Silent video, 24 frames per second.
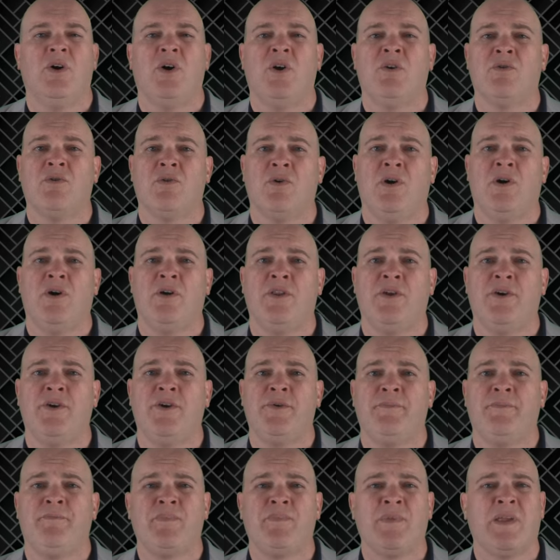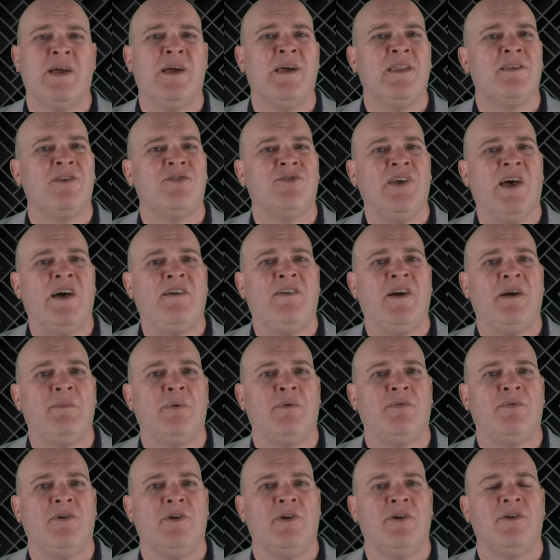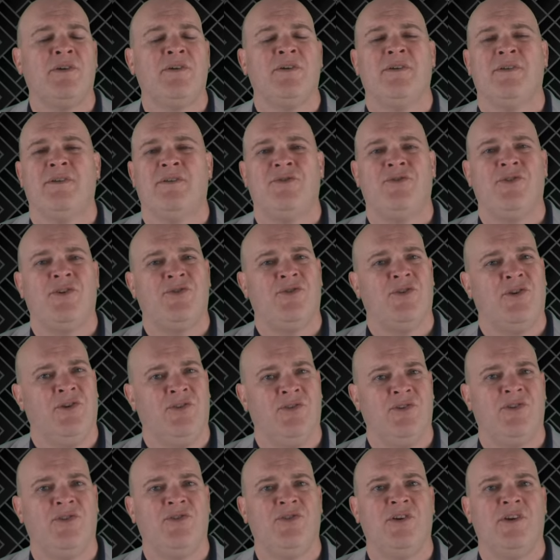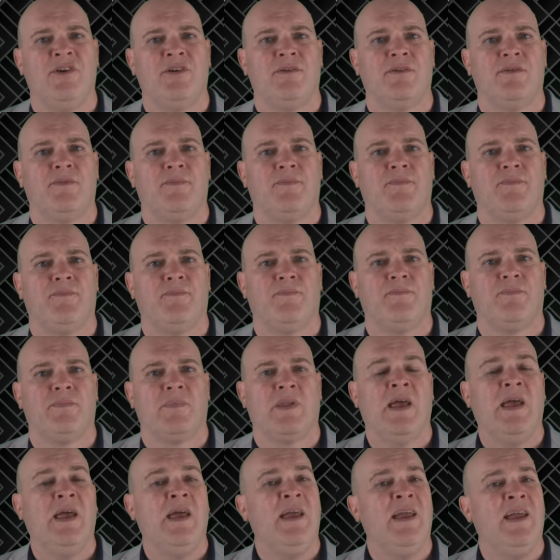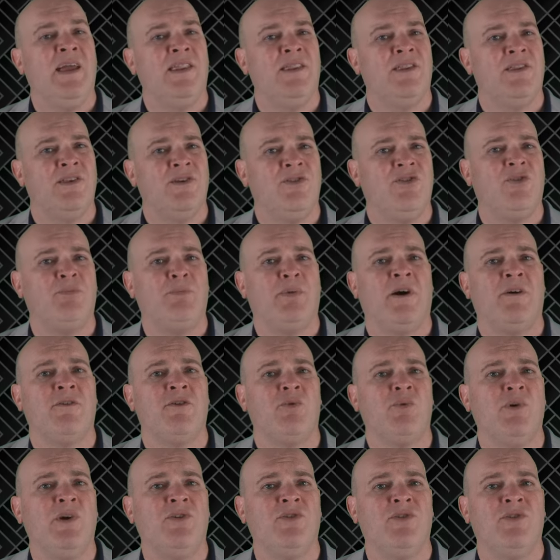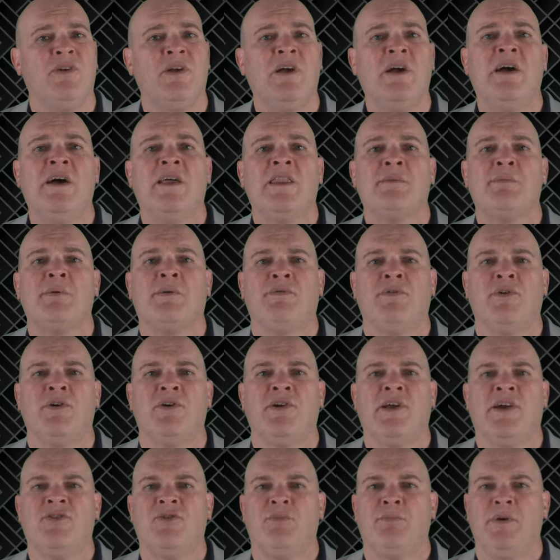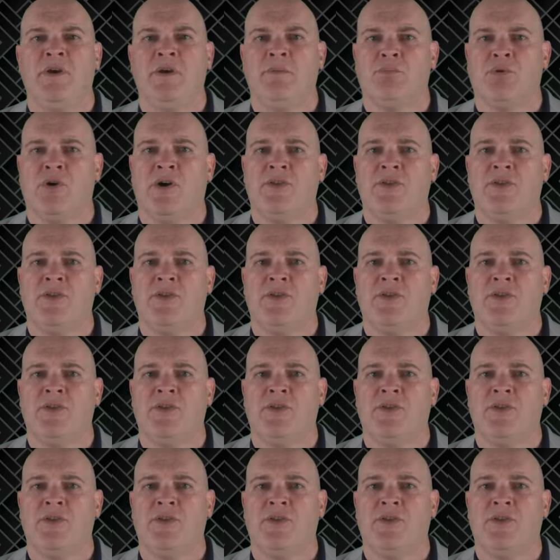Overall, though, the Sapphire Preferred just earns a C. And this is part of the reason the Preferred has a big